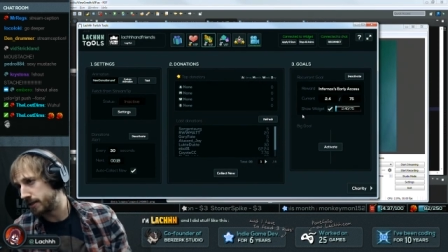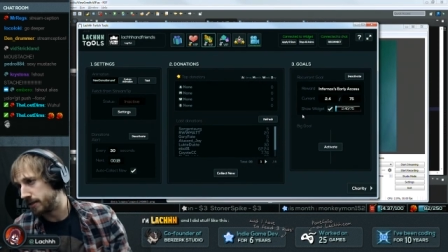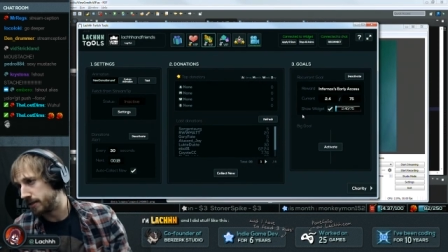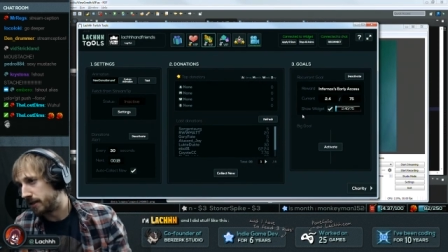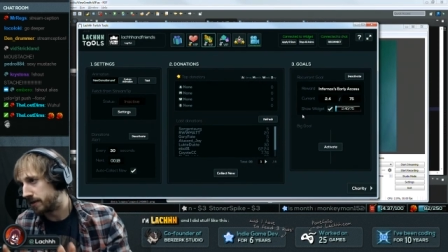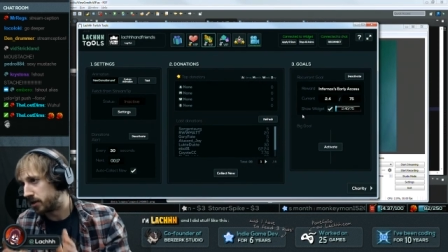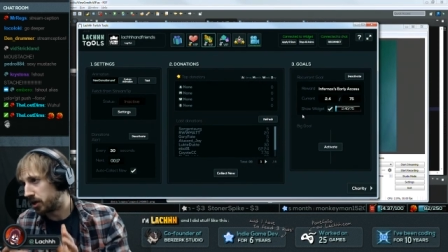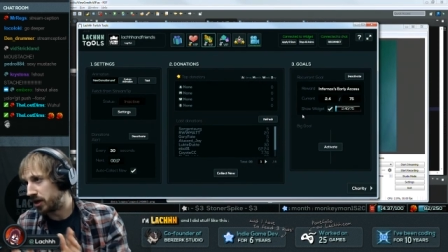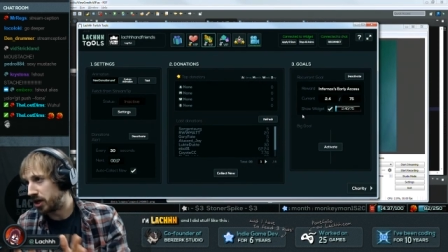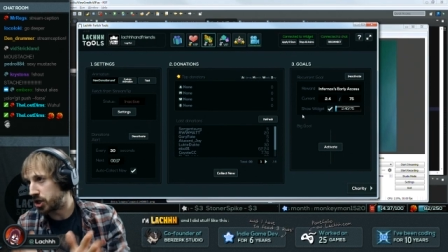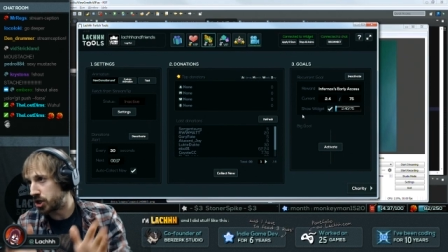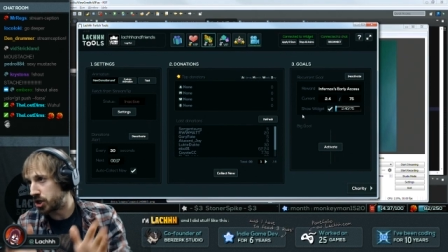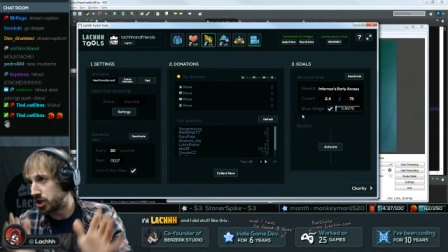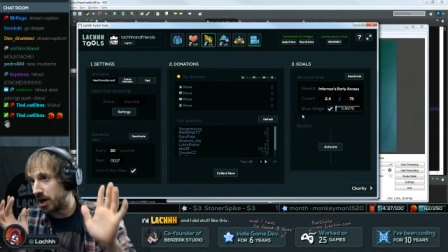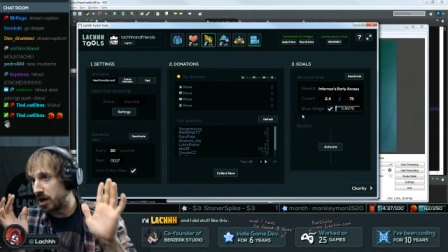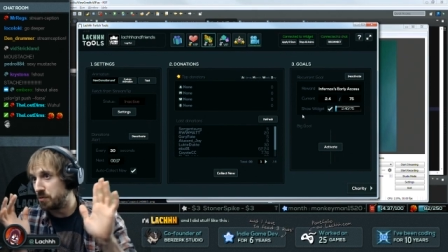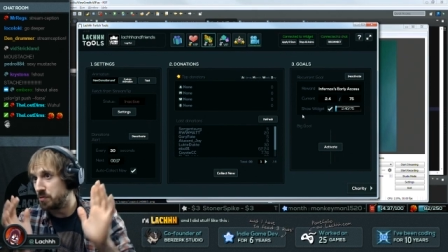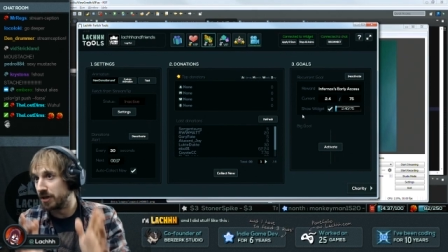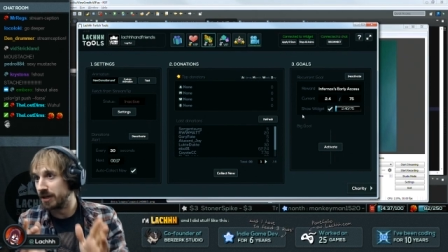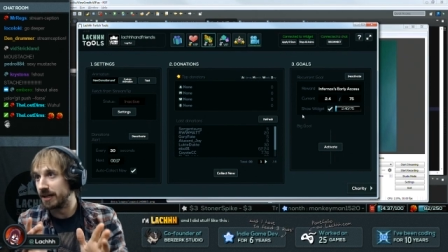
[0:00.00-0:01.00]
The donation
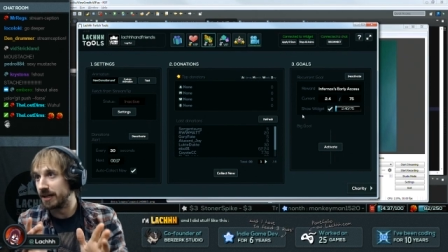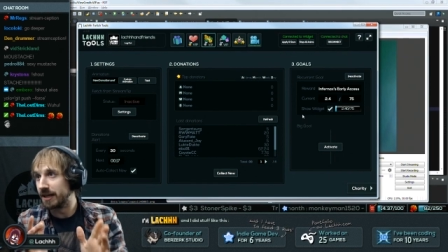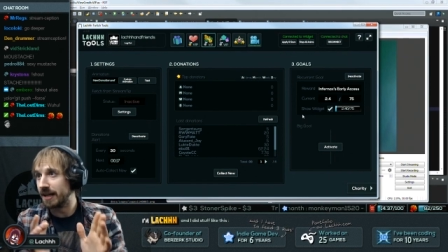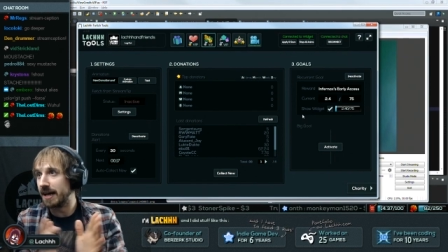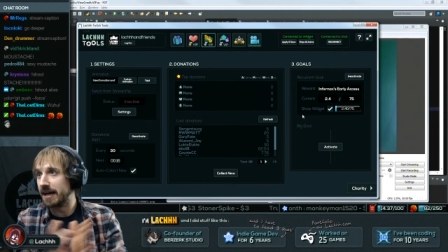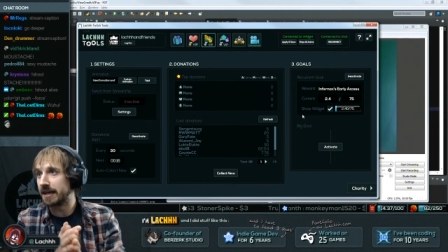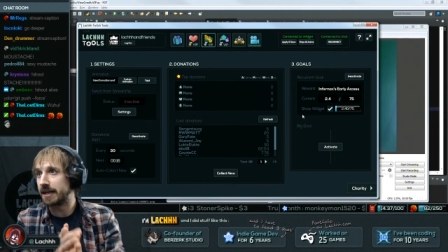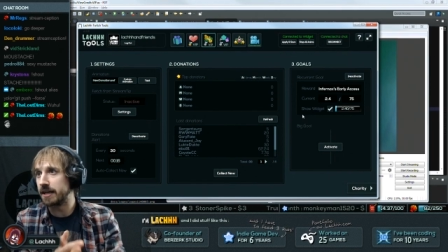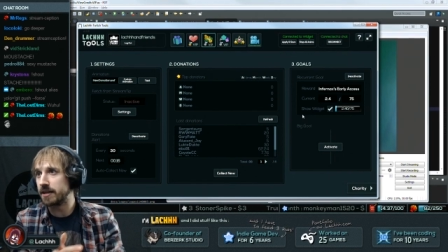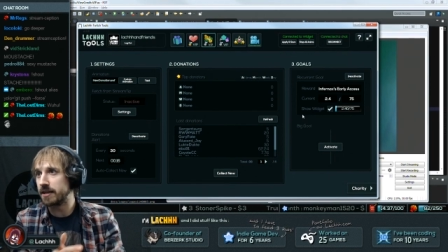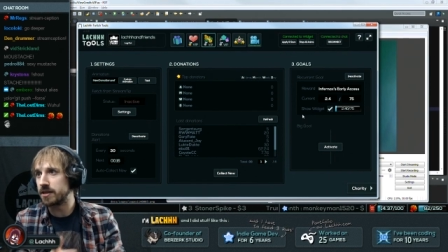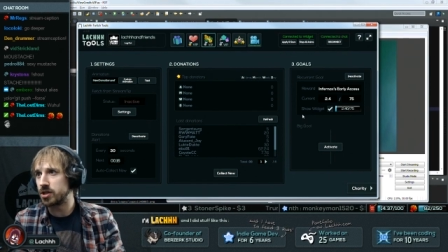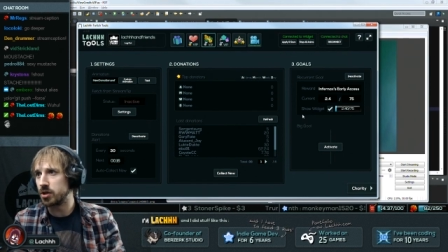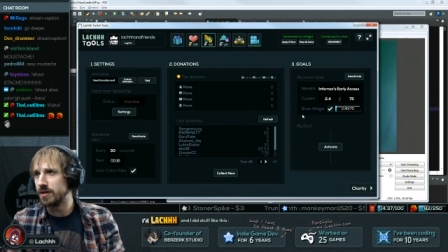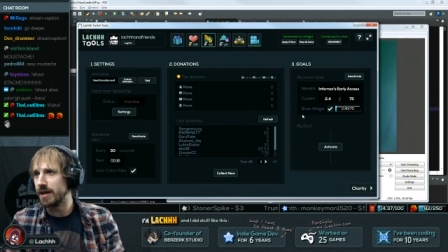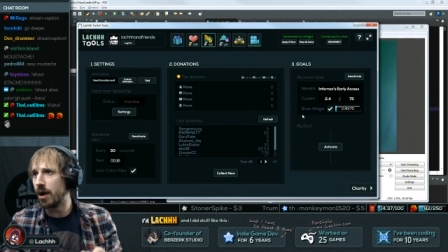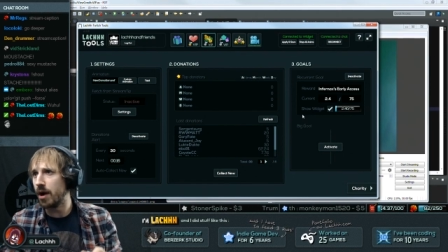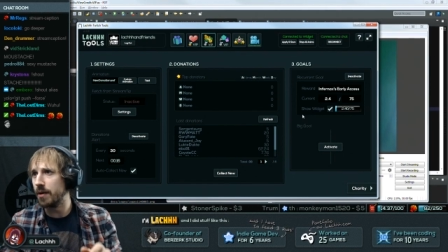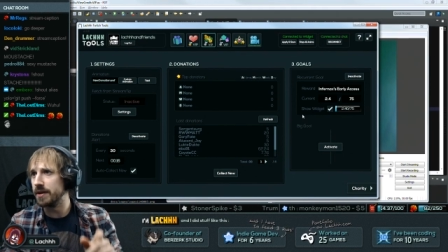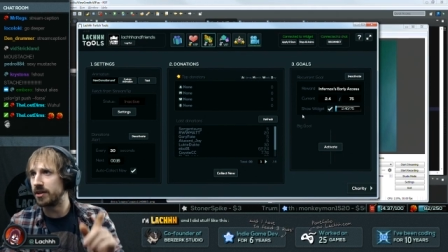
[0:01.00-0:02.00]
I really like it. So
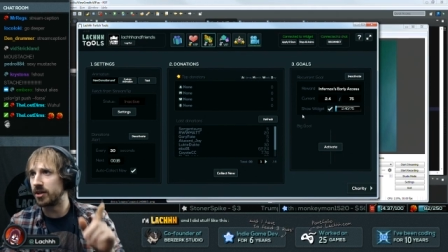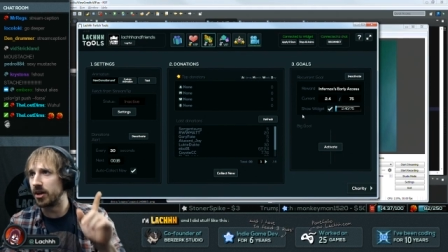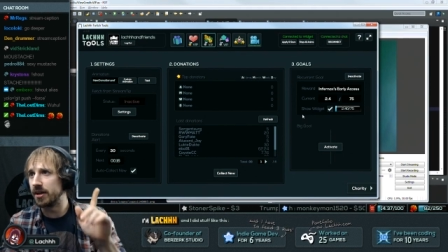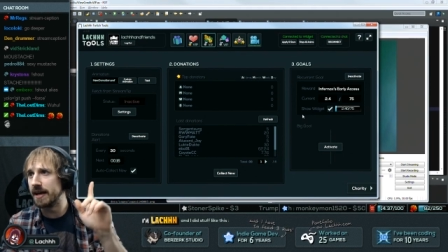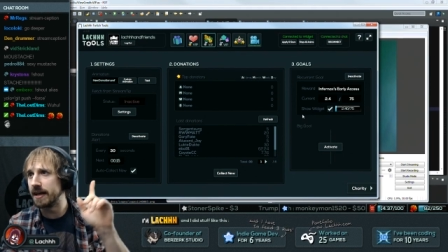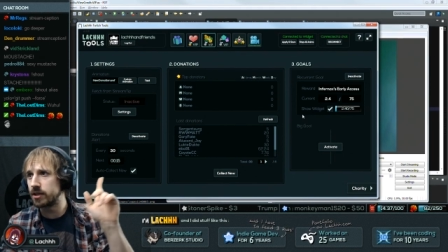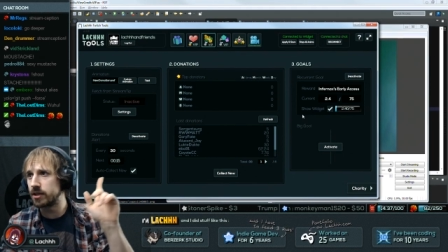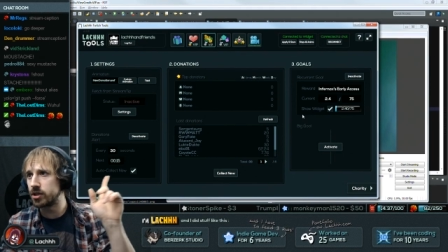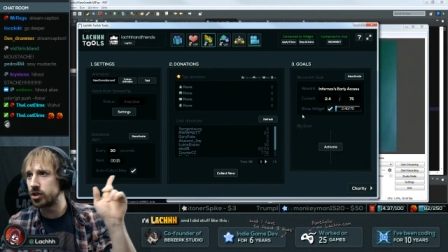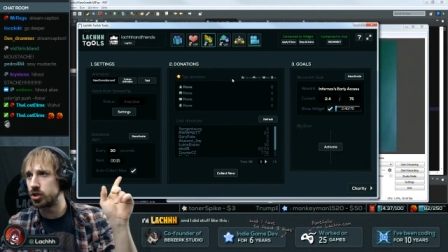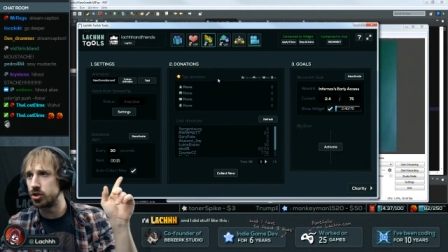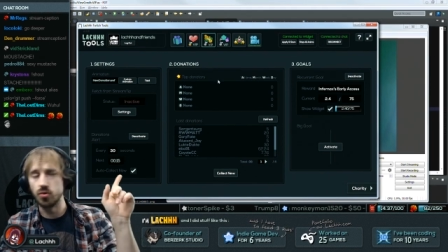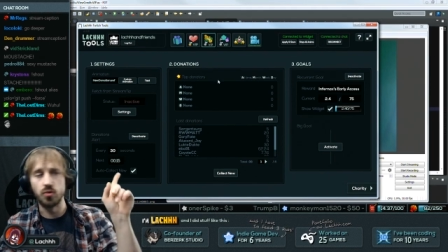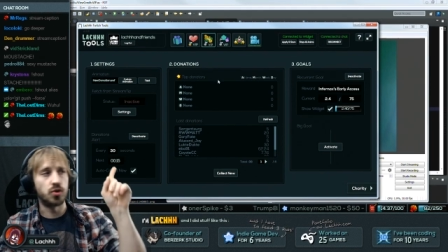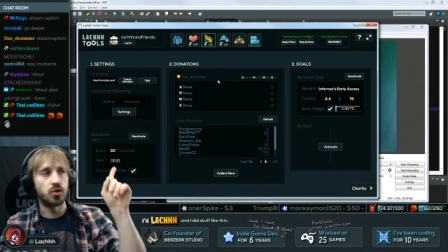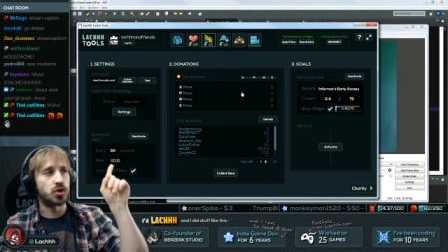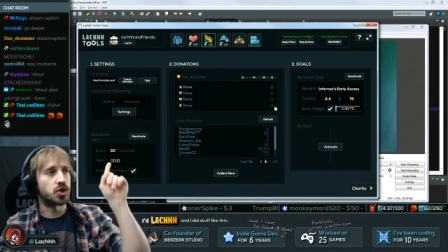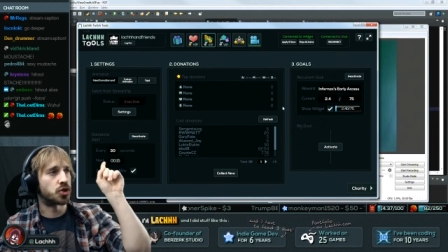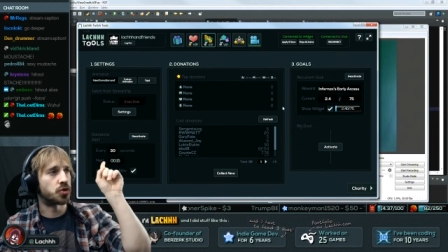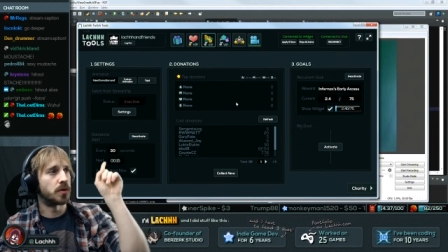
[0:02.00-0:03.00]
now it connects
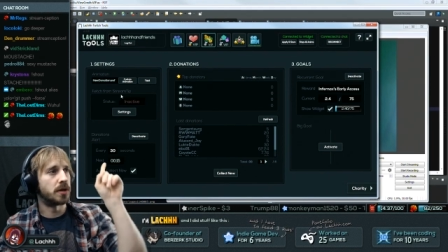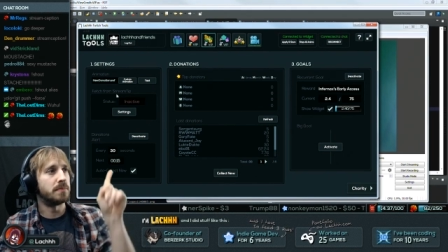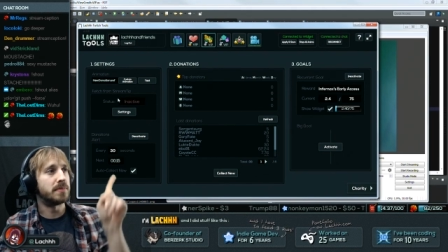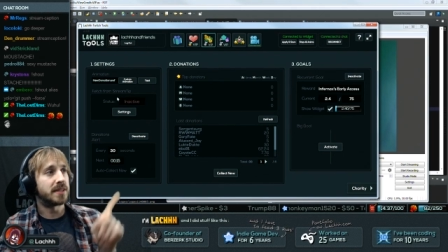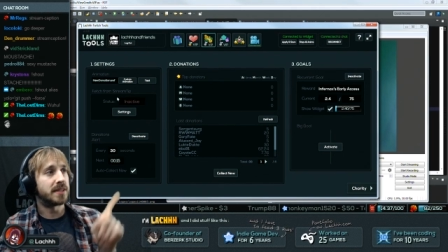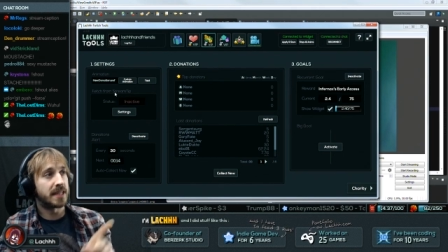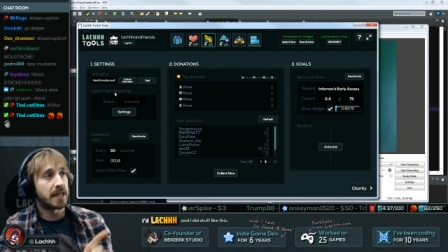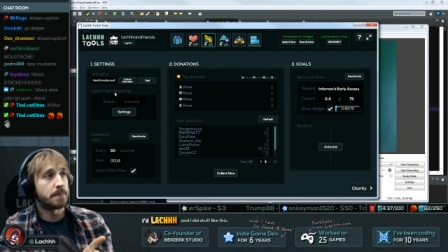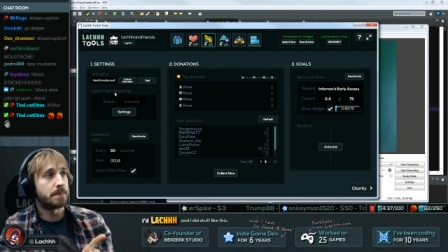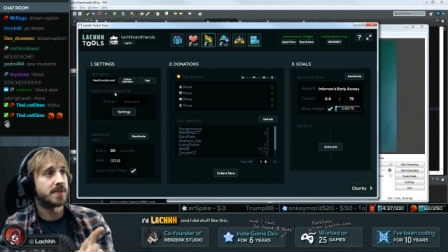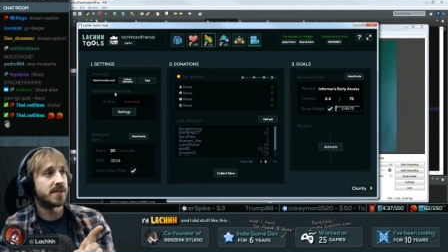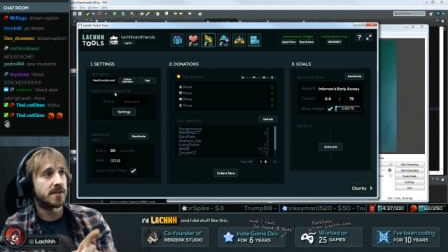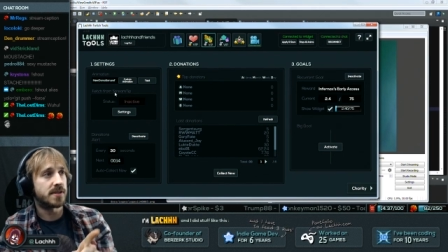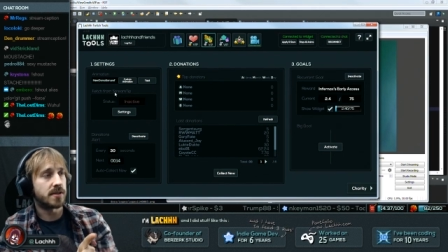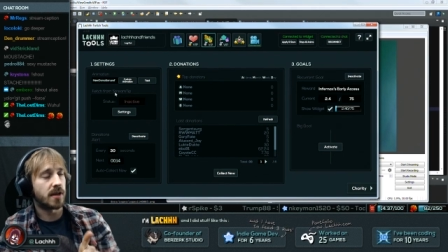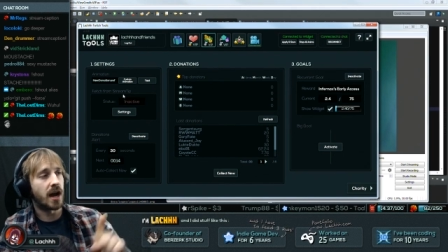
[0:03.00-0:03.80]
to stream tips.